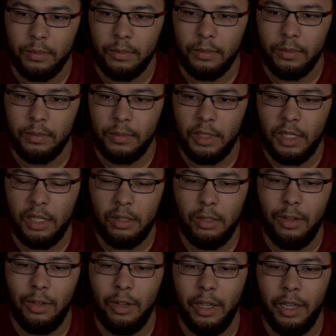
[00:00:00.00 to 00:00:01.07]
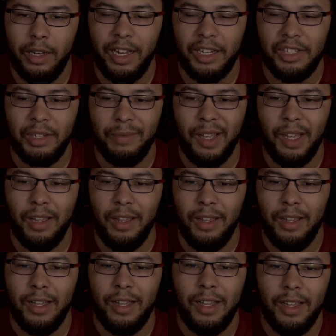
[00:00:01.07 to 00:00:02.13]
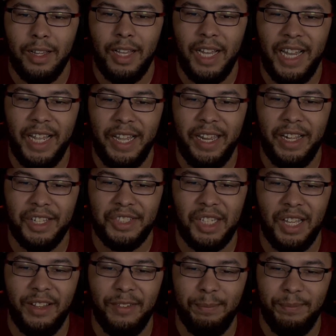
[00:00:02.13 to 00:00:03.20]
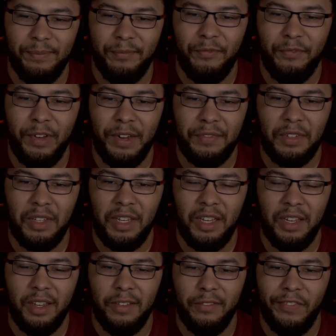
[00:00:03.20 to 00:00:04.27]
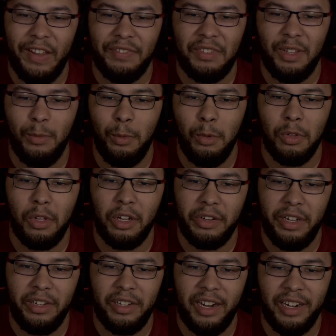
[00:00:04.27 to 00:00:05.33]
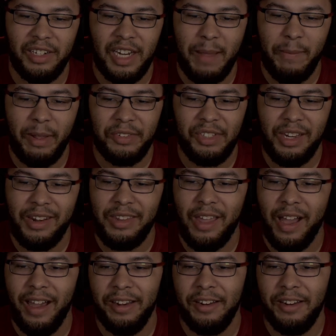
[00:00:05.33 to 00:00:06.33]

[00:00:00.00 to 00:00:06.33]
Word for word: That's oh, cool. And actually, it is the 50, 50 Woolong the entire time I see the dot.